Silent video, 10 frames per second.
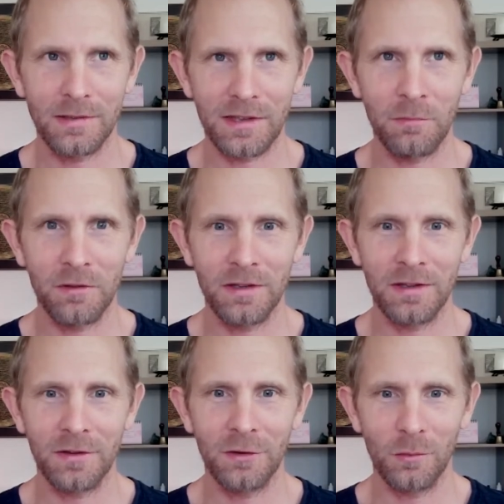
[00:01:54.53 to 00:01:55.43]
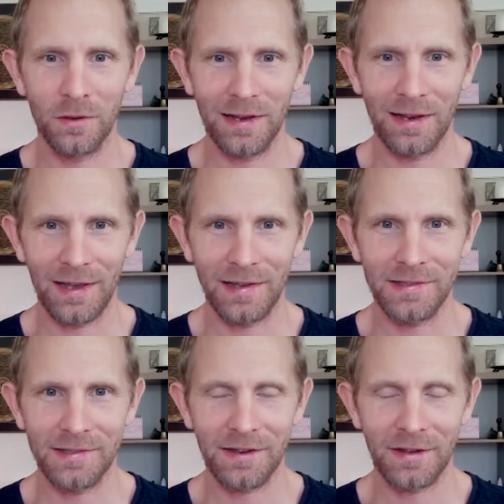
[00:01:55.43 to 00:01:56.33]
something that nobody
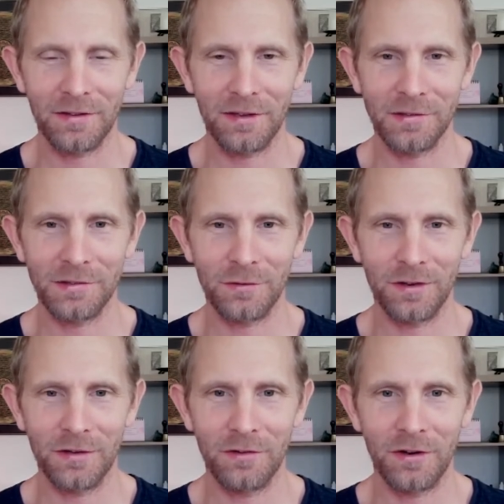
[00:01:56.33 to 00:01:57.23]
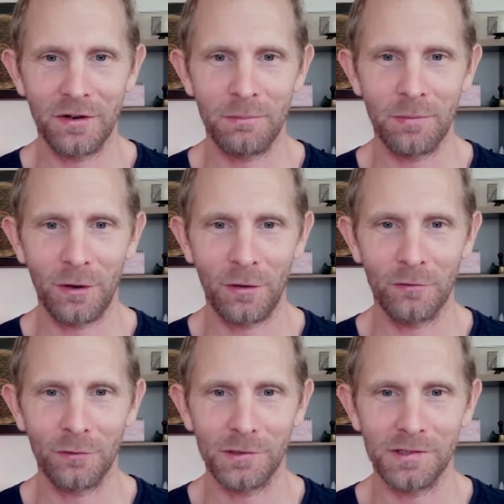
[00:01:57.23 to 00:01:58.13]
likes, I think is already a very
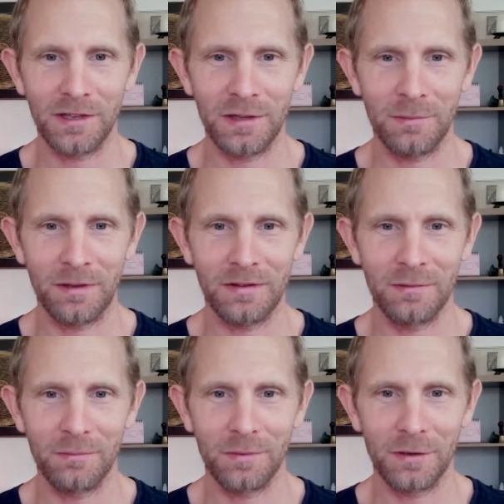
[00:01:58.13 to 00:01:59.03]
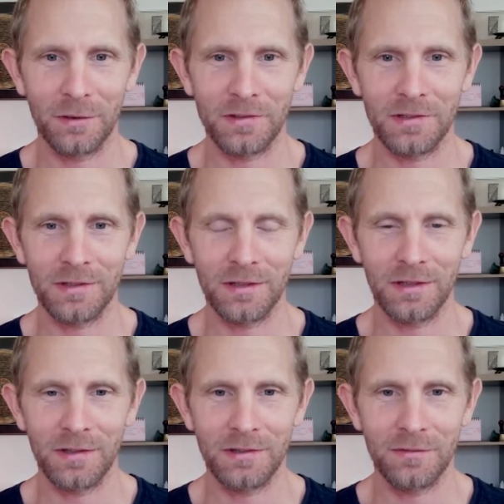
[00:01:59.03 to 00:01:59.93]
powerful statement, because
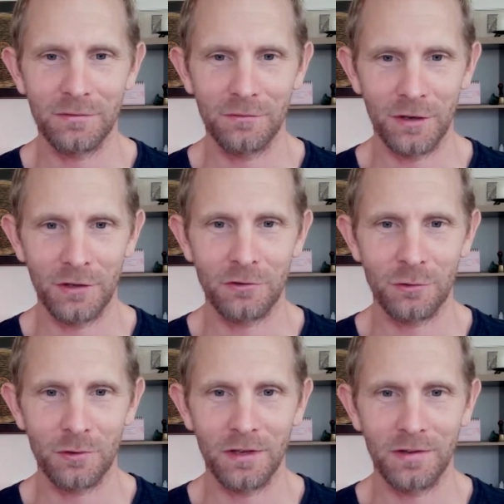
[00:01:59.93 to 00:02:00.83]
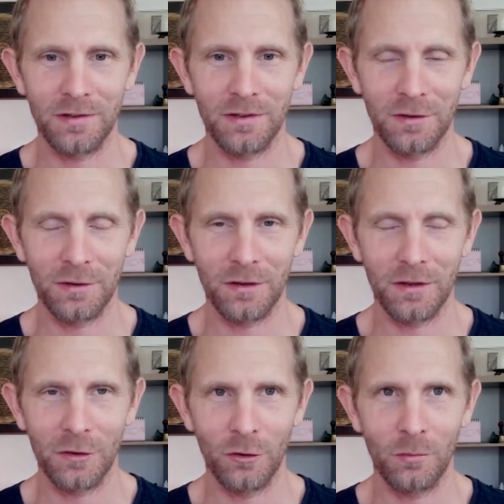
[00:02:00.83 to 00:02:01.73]
it's very true that
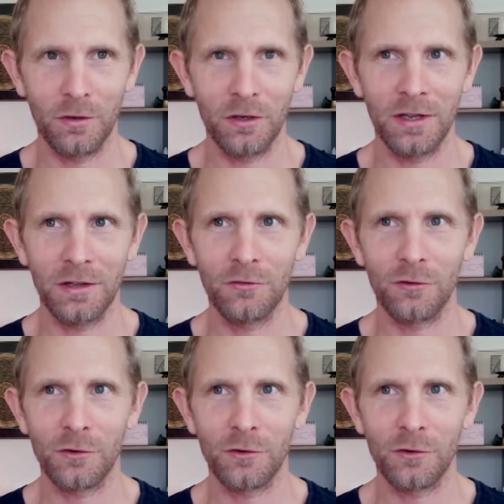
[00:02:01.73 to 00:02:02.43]
nobody at the